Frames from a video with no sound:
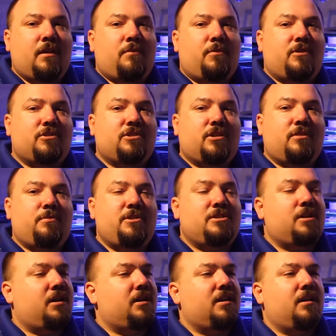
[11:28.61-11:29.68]
I'm also going to be
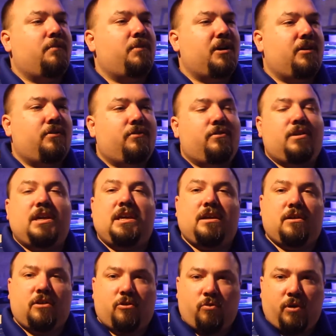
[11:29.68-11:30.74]
talking about
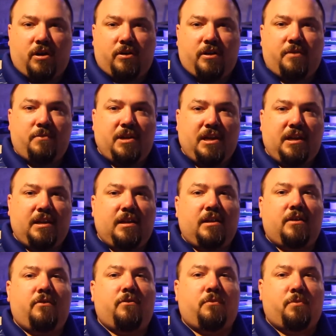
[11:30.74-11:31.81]
aquarium heating
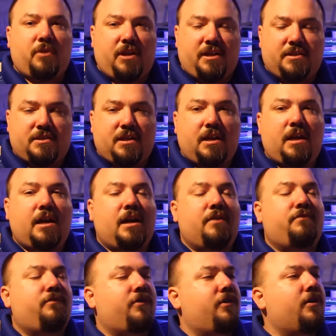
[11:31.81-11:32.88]
and the plans I have
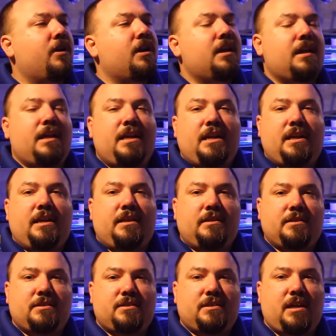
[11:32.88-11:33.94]
for heating
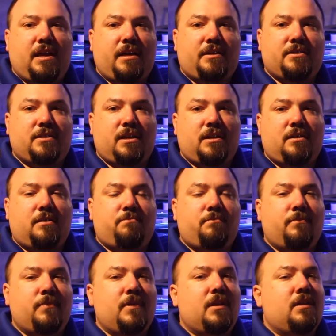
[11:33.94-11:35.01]
this tank
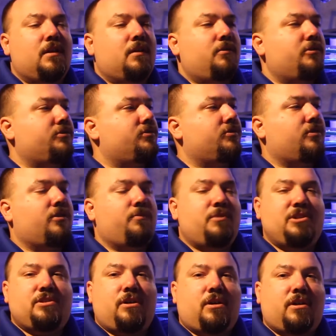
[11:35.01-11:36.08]
setup. I'm also going to be
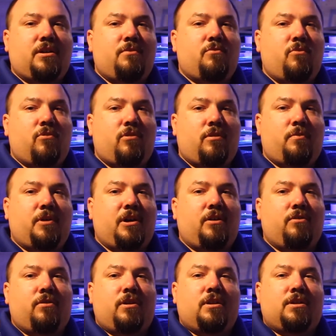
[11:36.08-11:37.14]
talking more
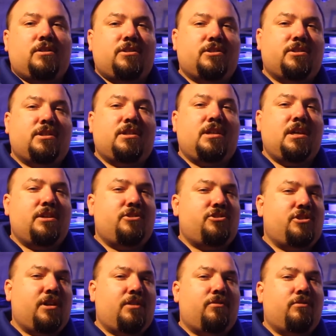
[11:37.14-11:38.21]
about just in
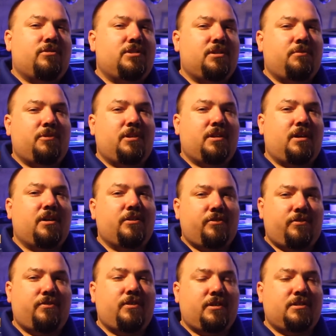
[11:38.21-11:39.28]
general some of the other
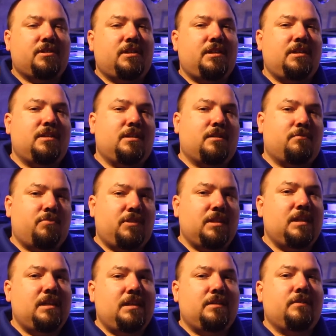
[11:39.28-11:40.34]
things I need to
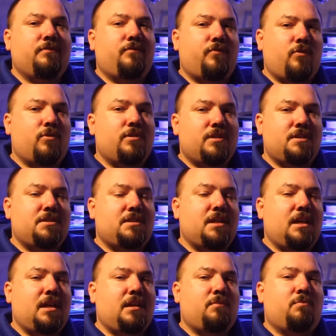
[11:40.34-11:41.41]
complete for this
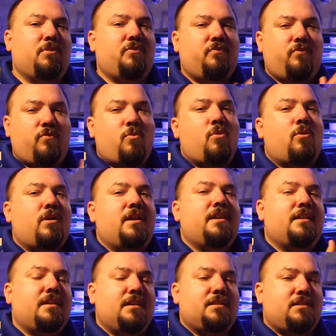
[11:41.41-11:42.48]
tank before
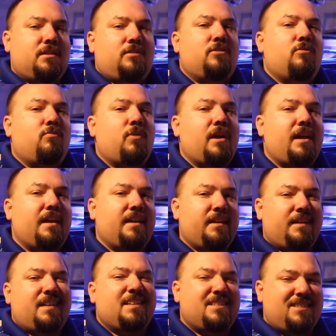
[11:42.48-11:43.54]
it gets underway
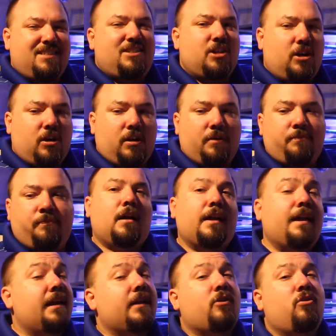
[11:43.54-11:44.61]
and gets done. I
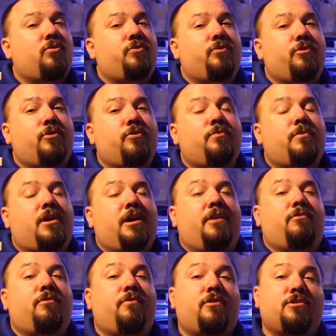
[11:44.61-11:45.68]
got to go through my
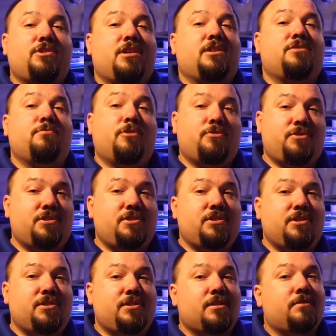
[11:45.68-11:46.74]
reverse osmosis
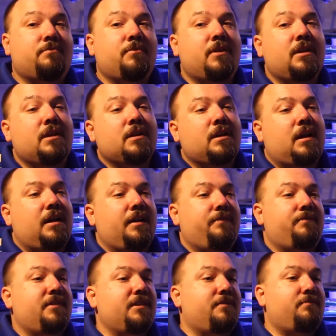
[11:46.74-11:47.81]
system. I
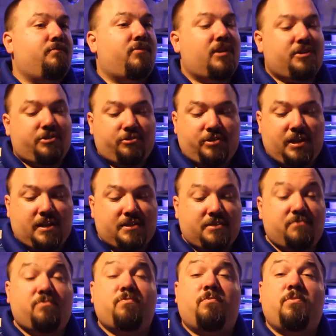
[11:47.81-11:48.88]
did pressure
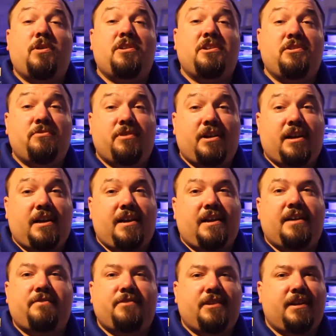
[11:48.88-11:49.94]
test the unit I
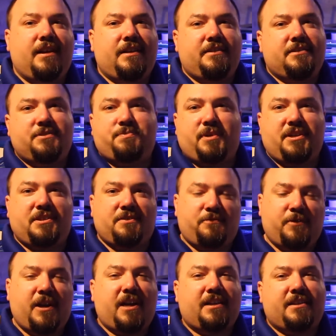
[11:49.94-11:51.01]
have today despite the
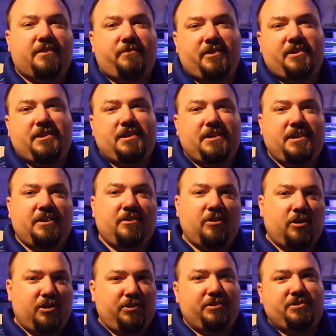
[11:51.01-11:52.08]
fact of it needing
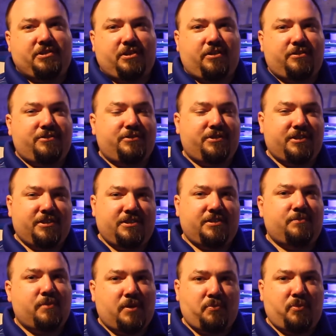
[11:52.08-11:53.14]
all its cartridges
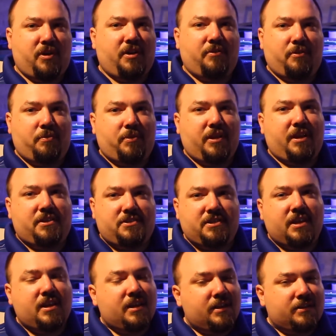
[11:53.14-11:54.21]
and membrane
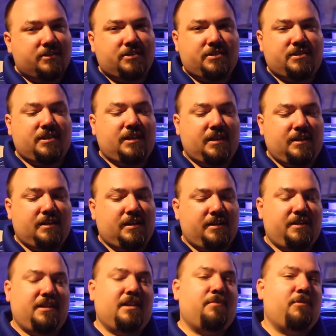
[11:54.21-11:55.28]
replaced, just to get an
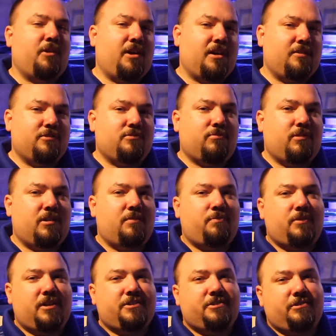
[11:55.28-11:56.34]
idea on my house water
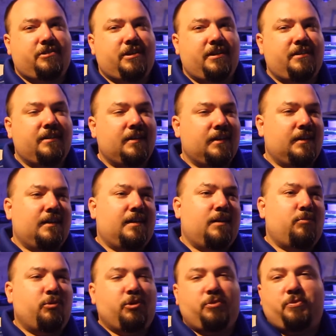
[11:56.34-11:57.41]
pressure, and
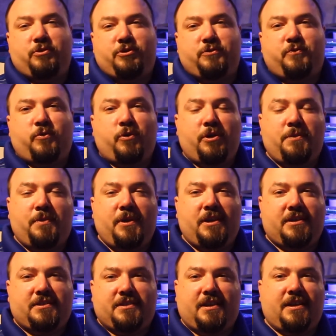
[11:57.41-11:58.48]
I'm only pushing
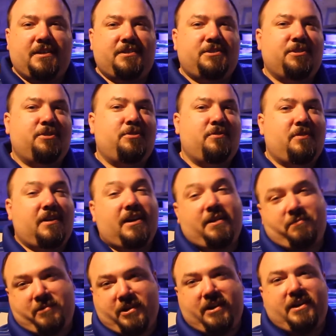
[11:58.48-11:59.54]
40 psi, so
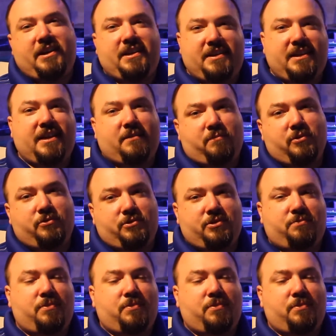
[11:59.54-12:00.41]
I'm going to need to get a booster